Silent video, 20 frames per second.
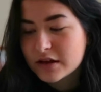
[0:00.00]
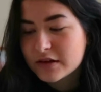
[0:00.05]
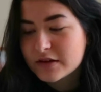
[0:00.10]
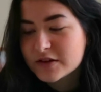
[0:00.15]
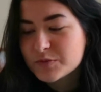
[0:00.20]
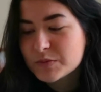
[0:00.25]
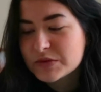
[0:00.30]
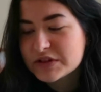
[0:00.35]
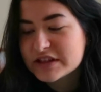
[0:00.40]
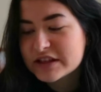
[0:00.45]

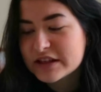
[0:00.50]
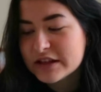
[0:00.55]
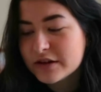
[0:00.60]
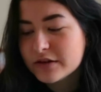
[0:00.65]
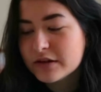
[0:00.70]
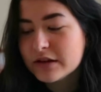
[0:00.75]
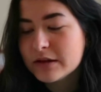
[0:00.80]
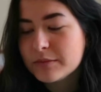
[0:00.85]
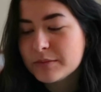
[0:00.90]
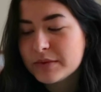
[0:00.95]
This must
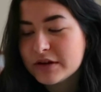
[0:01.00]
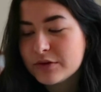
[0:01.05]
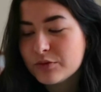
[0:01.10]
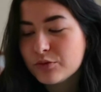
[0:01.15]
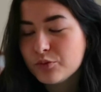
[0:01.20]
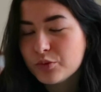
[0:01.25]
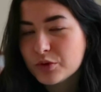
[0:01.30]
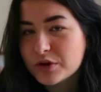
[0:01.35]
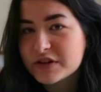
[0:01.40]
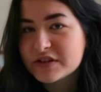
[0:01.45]
literally be the
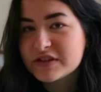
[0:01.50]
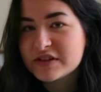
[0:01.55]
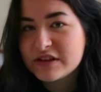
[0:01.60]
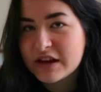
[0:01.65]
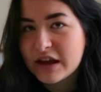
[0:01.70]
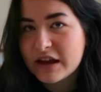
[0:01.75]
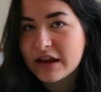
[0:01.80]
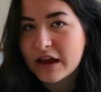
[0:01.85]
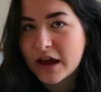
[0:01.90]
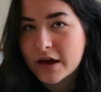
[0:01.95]
worst
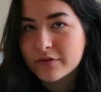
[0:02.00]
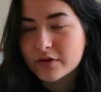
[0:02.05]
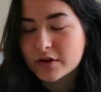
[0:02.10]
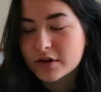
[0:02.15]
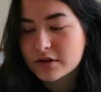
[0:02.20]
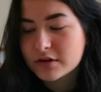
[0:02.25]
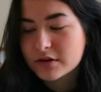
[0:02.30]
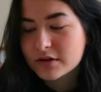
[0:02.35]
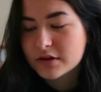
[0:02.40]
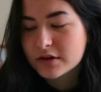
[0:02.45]
date
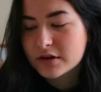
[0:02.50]
ever.